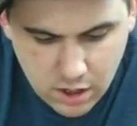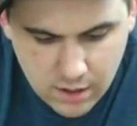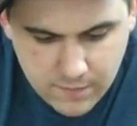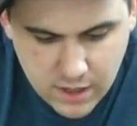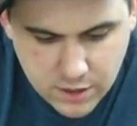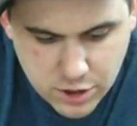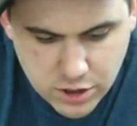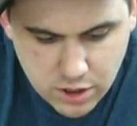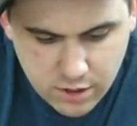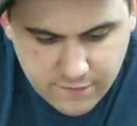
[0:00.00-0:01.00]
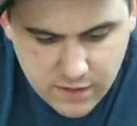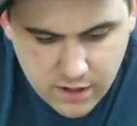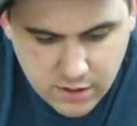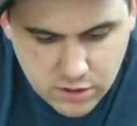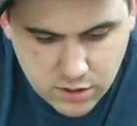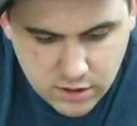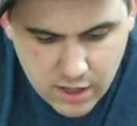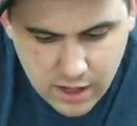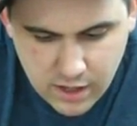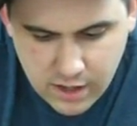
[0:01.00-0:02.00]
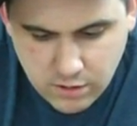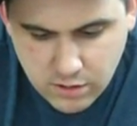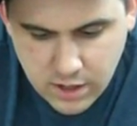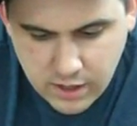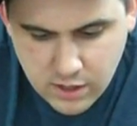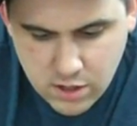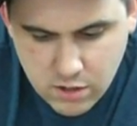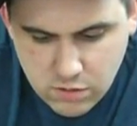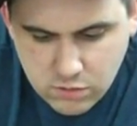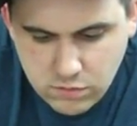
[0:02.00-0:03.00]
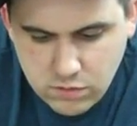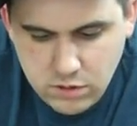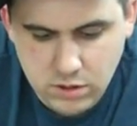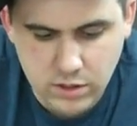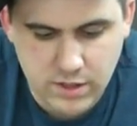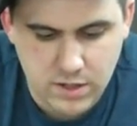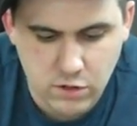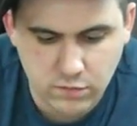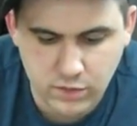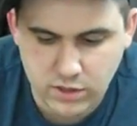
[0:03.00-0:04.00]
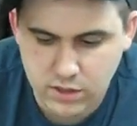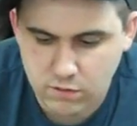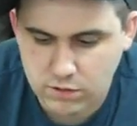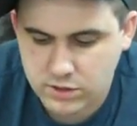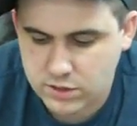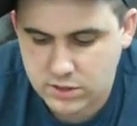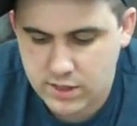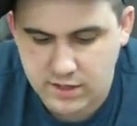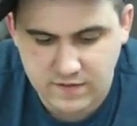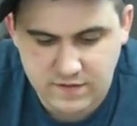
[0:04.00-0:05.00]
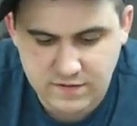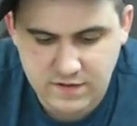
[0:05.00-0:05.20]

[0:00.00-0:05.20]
I'm not okay. sure if they took that out or not. I know in the old book there was things that